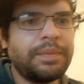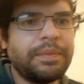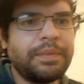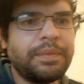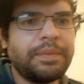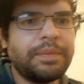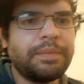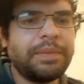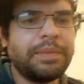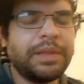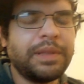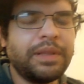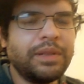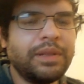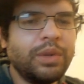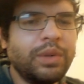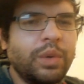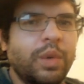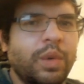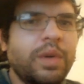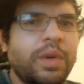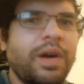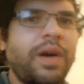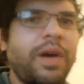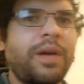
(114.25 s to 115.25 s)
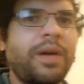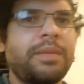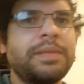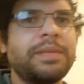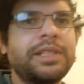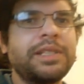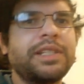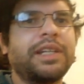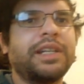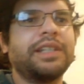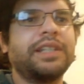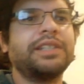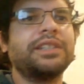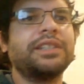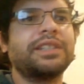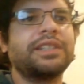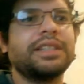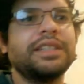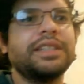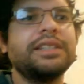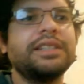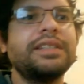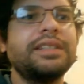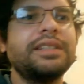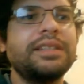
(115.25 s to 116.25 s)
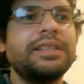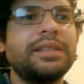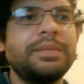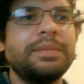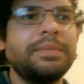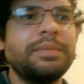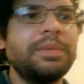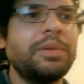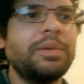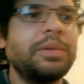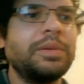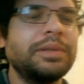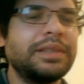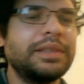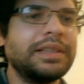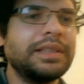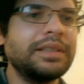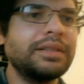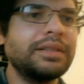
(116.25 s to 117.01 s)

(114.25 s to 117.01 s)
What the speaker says: But the law can't be changed. This is an important thing.